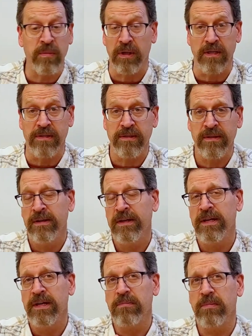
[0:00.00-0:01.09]
place,
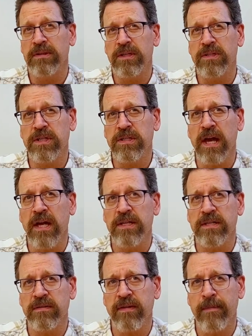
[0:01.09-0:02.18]
but there's just
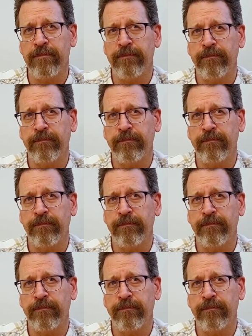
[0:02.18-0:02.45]
edges of that.